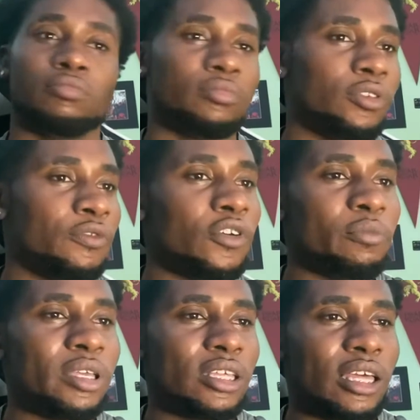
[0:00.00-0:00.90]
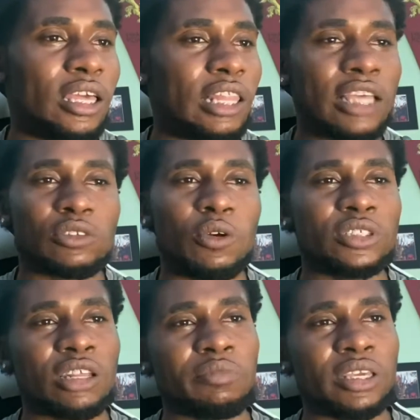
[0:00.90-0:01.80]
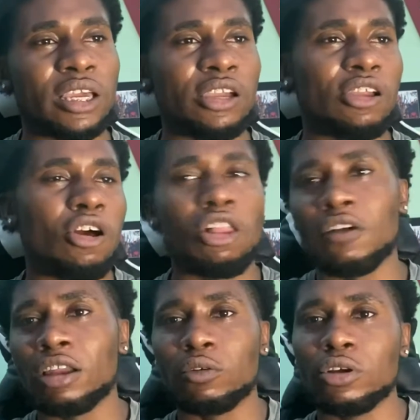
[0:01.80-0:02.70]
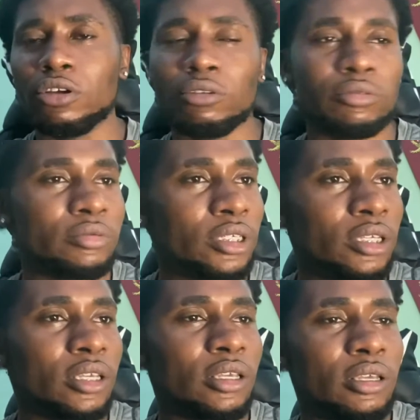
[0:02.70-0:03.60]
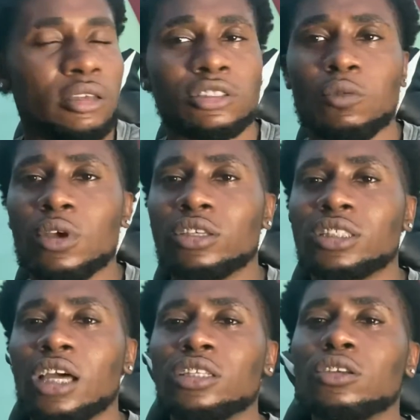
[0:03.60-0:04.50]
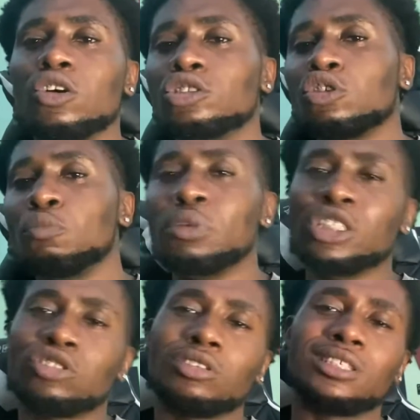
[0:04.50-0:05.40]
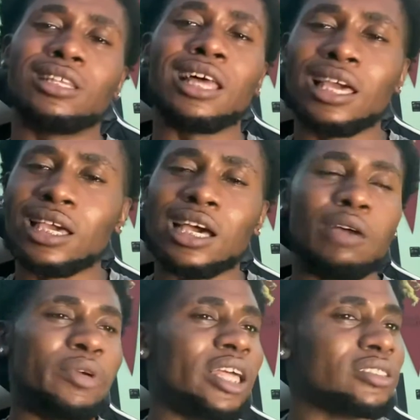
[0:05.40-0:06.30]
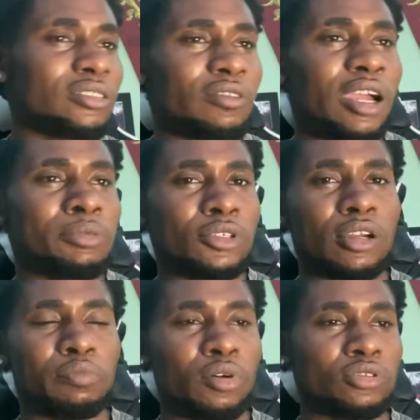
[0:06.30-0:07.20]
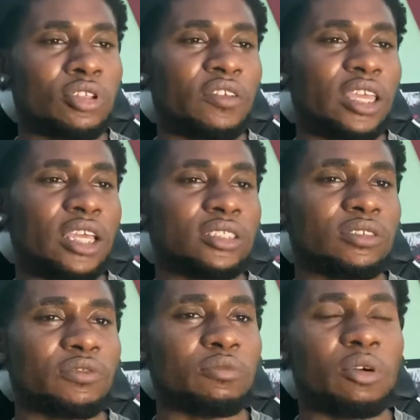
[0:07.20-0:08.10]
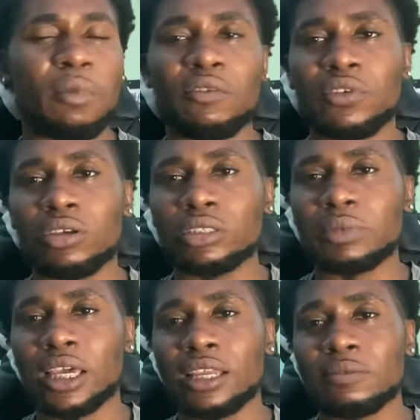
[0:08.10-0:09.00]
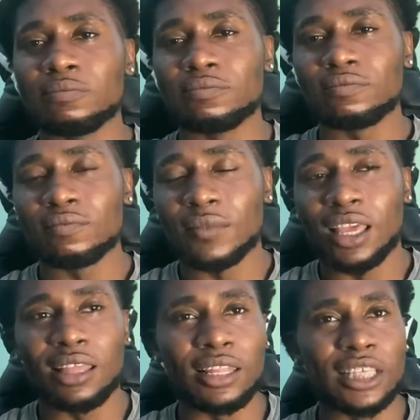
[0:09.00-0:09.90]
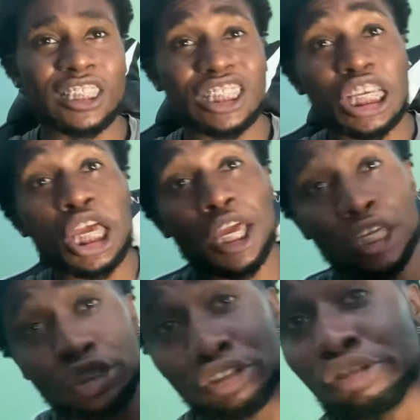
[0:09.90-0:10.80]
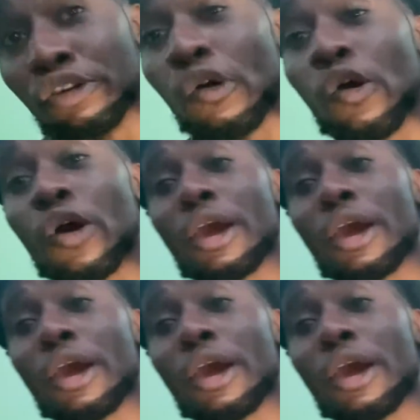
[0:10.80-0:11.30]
You feel me? Like, that's always gonna be heard all around the world. So we're gonna see how this goes. So be sure to like, comment, and subscribe. Turn on post notifications for more of my videos, man. And let's enjoy